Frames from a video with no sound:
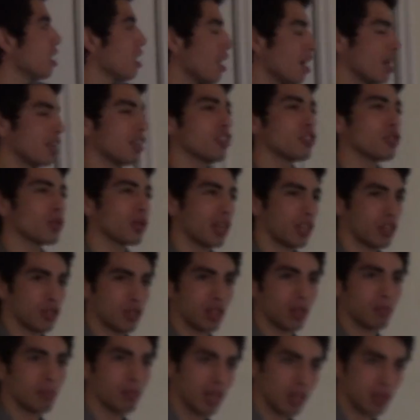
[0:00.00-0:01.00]
and
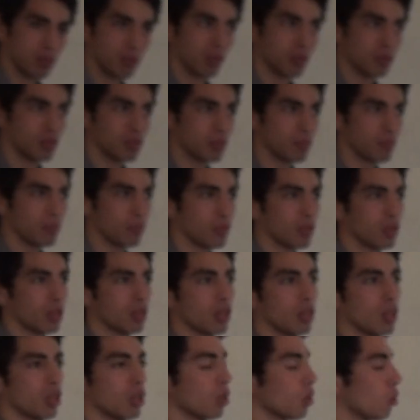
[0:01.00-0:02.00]
educational backgrounds.
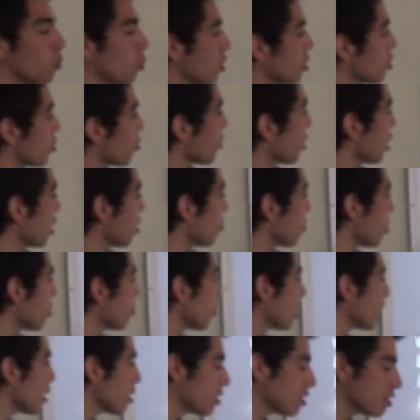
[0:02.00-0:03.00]
What do they mean
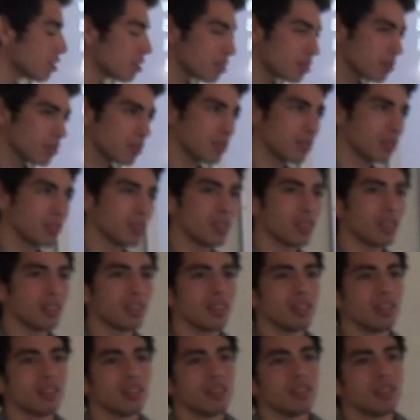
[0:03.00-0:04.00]
by this?
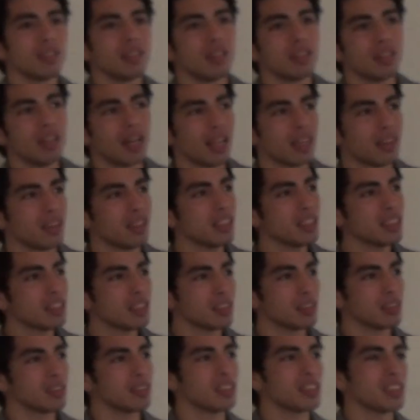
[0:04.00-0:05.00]
At
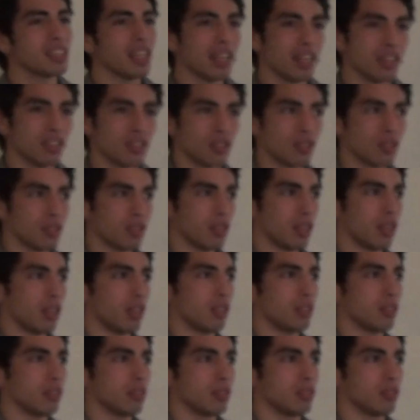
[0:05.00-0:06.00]
this stage
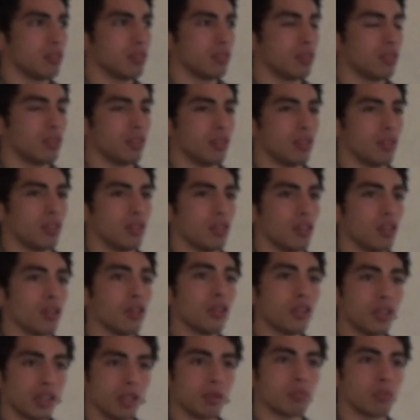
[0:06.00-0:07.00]
in the
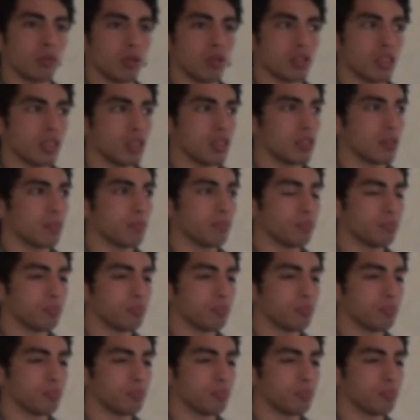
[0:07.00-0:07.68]
learning process,